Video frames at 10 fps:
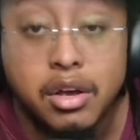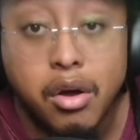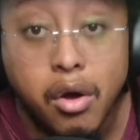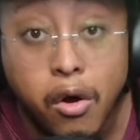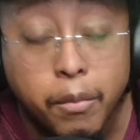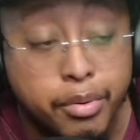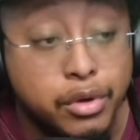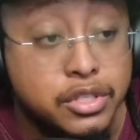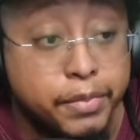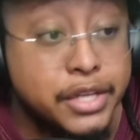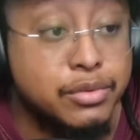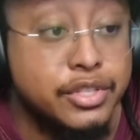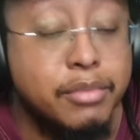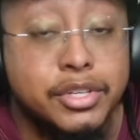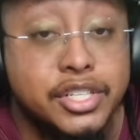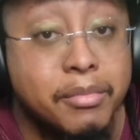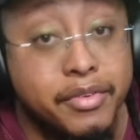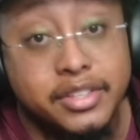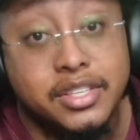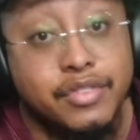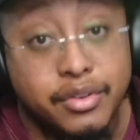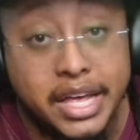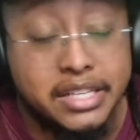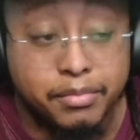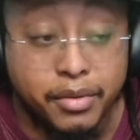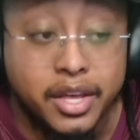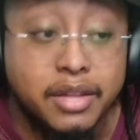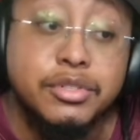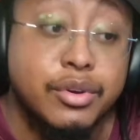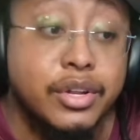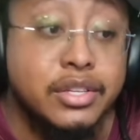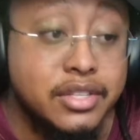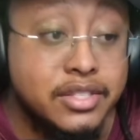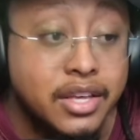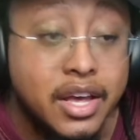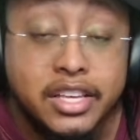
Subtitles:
Our all-pro special teamer, Jeremy Reese, even though he hasn't played the majority of the season,